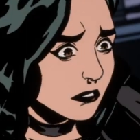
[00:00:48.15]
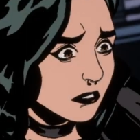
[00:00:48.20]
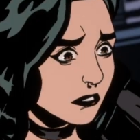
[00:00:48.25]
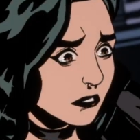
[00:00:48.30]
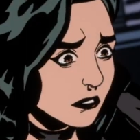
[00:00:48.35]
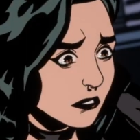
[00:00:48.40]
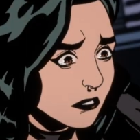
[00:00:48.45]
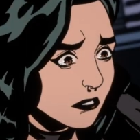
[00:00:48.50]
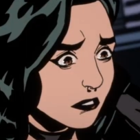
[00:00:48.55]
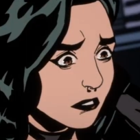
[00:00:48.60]

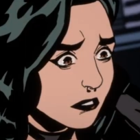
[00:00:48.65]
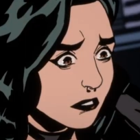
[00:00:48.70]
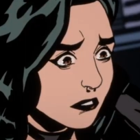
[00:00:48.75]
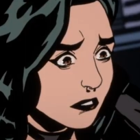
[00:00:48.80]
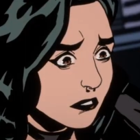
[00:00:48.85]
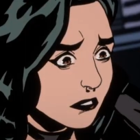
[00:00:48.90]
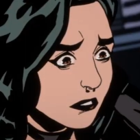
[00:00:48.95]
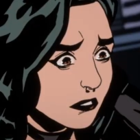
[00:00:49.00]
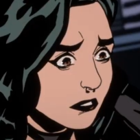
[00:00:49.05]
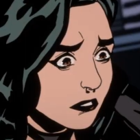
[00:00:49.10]

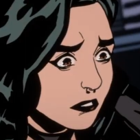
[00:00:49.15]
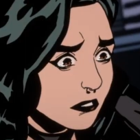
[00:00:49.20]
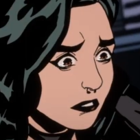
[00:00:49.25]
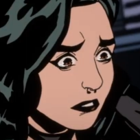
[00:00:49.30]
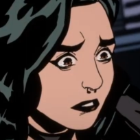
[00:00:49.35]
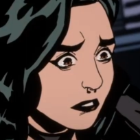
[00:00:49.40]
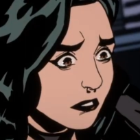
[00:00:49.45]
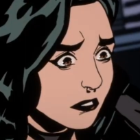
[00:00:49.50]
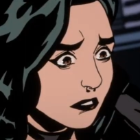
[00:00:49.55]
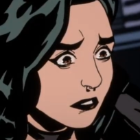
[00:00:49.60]

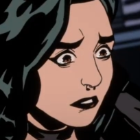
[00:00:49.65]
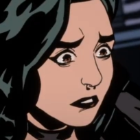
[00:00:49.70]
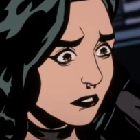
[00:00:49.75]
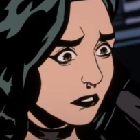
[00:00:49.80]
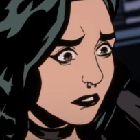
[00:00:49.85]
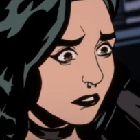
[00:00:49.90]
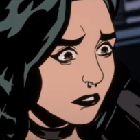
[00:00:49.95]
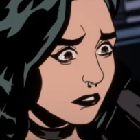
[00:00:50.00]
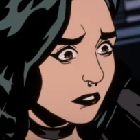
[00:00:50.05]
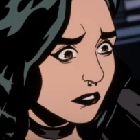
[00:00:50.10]

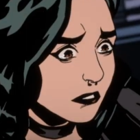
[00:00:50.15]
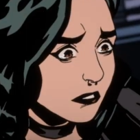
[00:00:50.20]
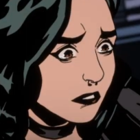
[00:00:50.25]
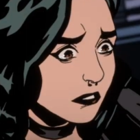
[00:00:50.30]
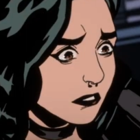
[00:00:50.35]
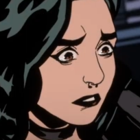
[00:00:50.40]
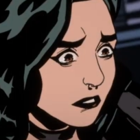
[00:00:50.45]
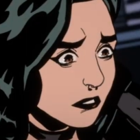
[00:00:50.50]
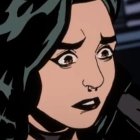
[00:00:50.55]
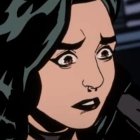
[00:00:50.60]

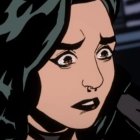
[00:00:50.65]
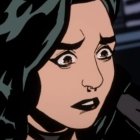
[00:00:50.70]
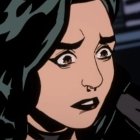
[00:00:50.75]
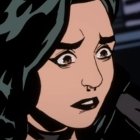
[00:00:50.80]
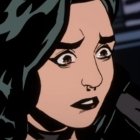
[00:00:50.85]
No one is speaking in this clip.